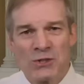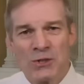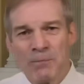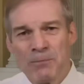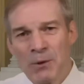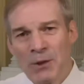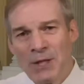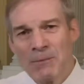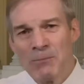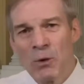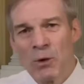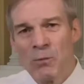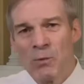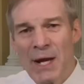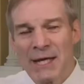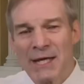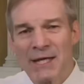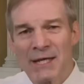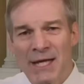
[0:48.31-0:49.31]
Putting more
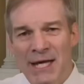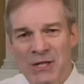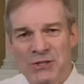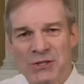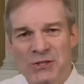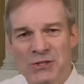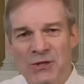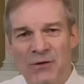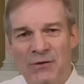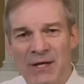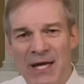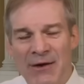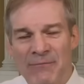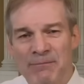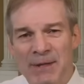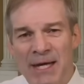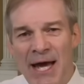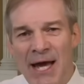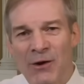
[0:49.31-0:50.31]
regulations on the
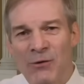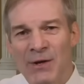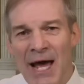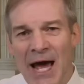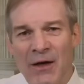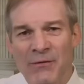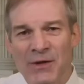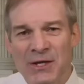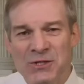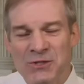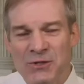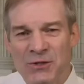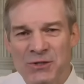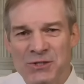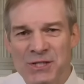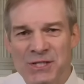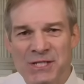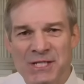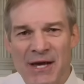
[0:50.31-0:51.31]
F B I on how they
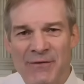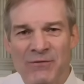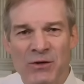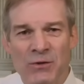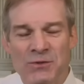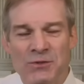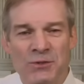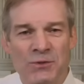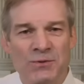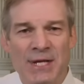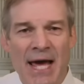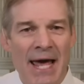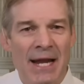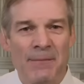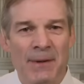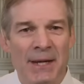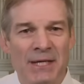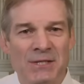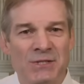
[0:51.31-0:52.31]
search the seven oh two
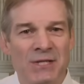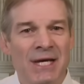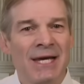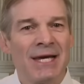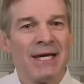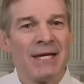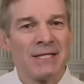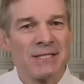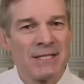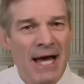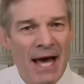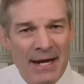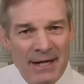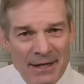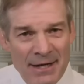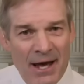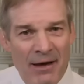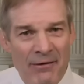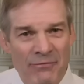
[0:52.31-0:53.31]
database is not
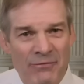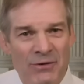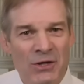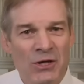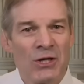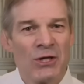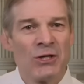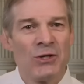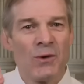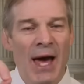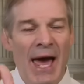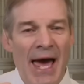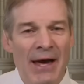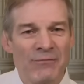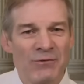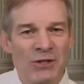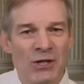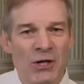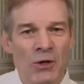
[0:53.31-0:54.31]
enough. You
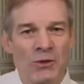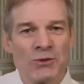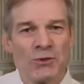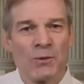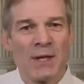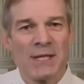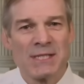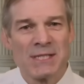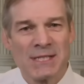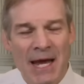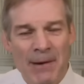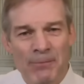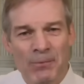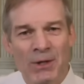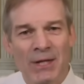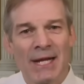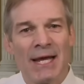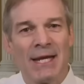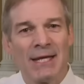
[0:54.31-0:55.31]
have to go to a
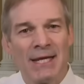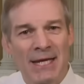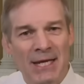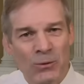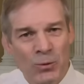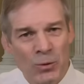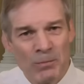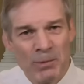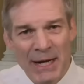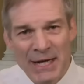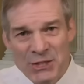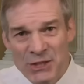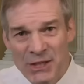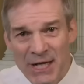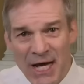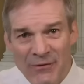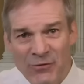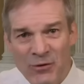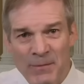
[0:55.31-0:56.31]
separate and equal branch of
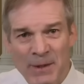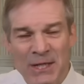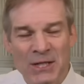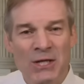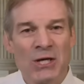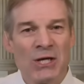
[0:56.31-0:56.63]
government.